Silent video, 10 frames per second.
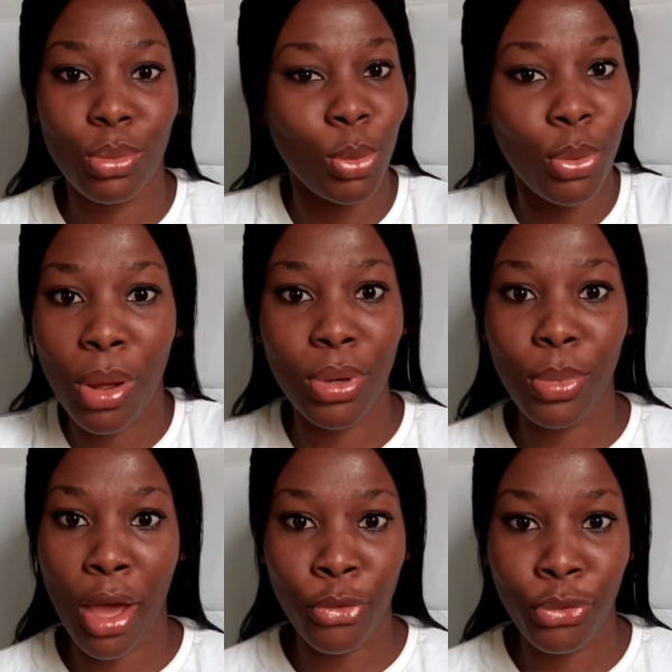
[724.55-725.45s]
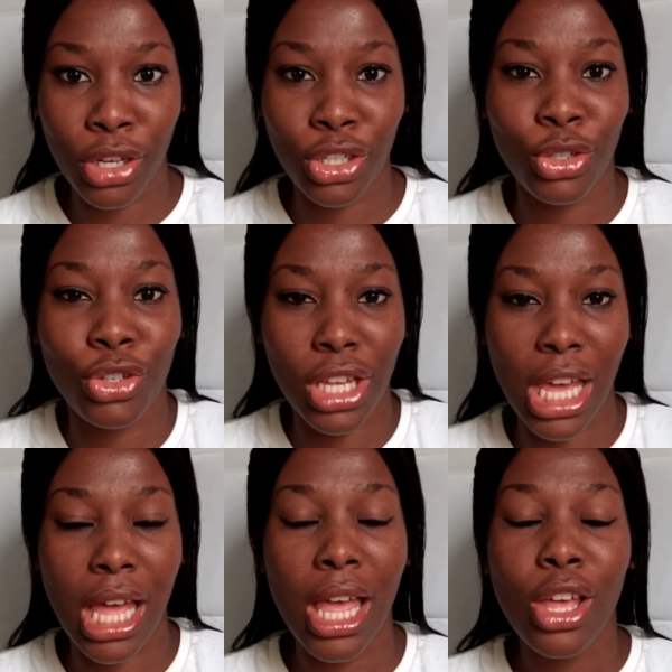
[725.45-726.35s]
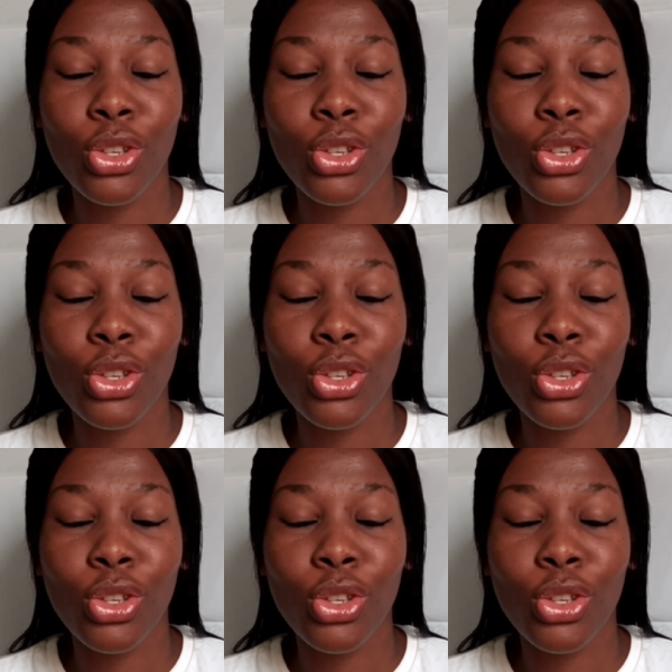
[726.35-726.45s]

you may probably be afraid. You get?